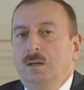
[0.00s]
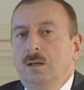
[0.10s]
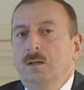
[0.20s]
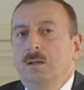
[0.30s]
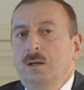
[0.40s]

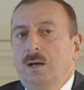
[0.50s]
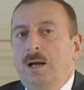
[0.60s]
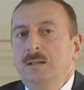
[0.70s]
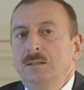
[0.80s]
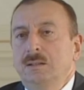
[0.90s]

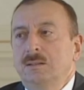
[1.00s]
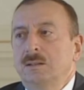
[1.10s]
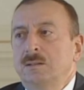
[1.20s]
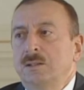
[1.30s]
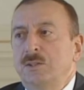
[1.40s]
I think
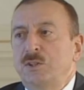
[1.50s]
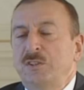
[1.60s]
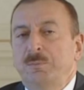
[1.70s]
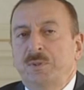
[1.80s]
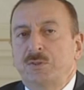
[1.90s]
that the
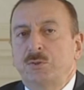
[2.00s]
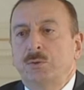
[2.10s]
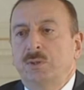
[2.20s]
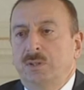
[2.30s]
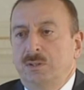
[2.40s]
achievements
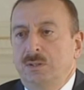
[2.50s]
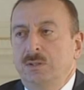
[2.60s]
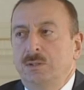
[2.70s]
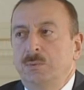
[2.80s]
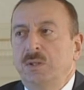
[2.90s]
during
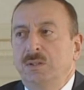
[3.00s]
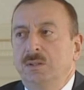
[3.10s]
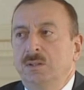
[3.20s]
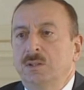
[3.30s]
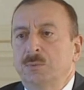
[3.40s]
these
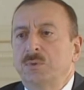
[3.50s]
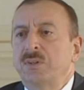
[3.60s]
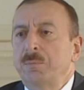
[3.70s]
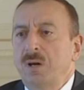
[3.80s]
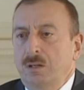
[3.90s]
20 years
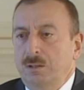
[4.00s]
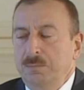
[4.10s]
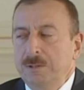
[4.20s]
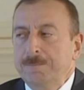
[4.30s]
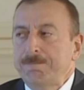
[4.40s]
were
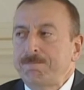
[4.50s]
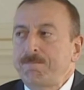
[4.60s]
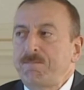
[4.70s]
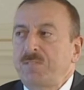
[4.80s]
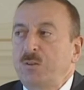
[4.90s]
remarkable.
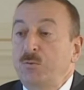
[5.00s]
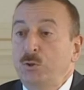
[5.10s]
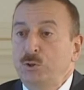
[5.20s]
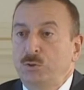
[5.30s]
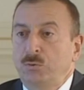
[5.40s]

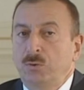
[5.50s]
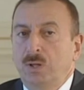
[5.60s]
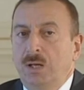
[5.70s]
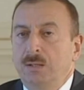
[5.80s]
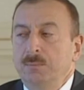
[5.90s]
First of
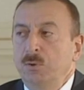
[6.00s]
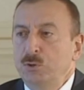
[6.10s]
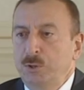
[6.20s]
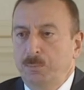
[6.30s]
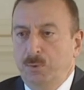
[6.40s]
all, and the
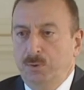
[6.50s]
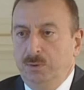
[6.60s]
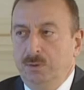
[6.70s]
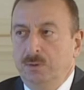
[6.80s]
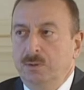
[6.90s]
most
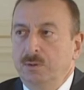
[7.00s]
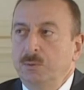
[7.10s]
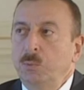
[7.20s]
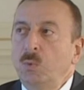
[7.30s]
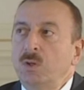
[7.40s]
important,
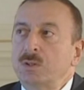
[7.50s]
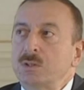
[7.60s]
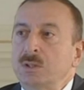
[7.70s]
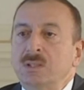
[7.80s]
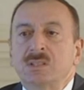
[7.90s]

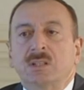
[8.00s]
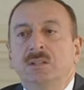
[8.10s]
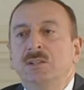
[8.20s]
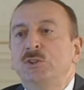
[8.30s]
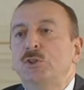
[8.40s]
was a
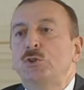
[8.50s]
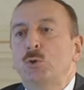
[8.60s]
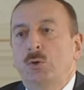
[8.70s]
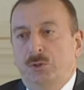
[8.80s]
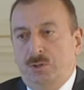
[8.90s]
strategic
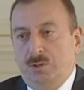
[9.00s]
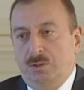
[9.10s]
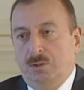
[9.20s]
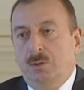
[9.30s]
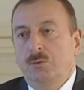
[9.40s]

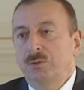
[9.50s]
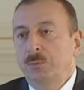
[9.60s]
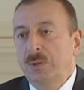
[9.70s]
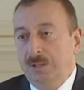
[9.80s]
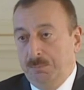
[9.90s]
choice of
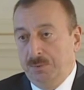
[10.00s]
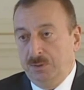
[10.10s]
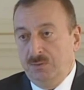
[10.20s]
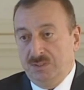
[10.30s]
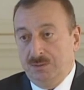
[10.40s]

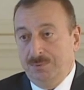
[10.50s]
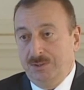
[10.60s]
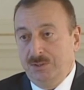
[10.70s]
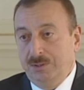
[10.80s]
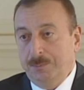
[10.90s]
development of
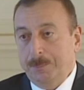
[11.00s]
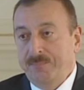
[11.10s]
Azerbaijan.